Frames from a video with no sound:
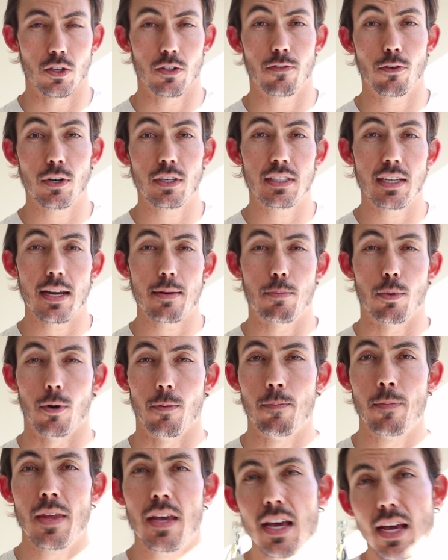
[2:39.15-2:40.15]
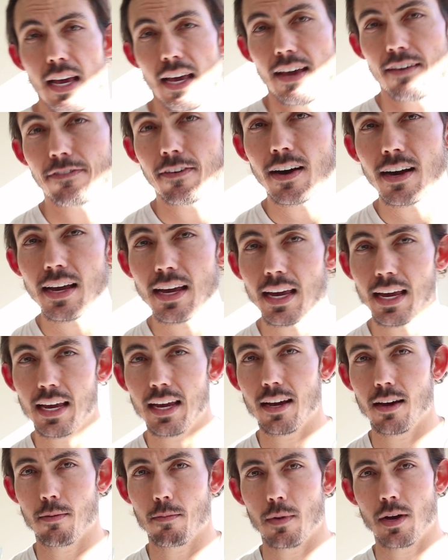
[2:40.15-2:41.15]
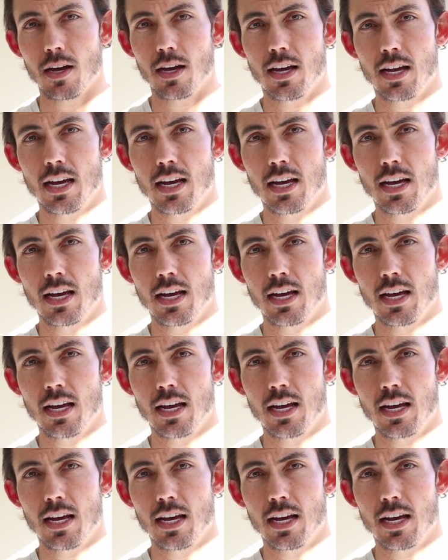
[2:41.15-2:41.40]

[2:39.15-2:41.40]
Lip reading: For example, if I am